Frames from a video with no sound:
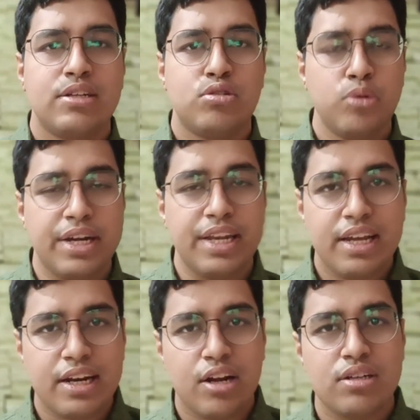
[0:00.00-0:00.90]
2 rating
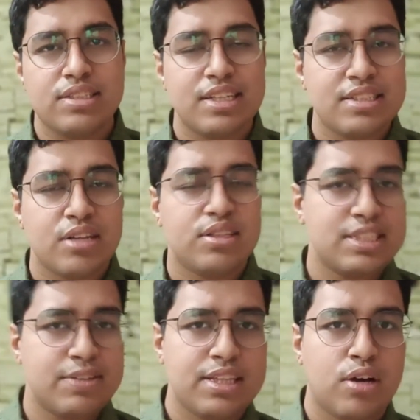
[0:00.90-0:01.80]
get around 6,000,
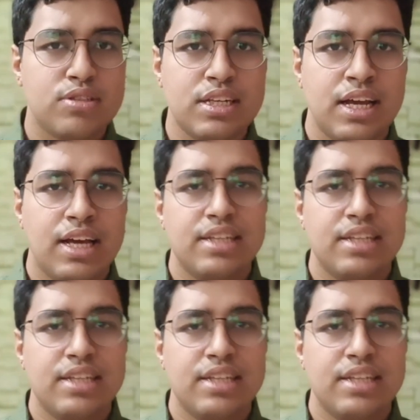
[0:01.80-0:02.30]
7,000,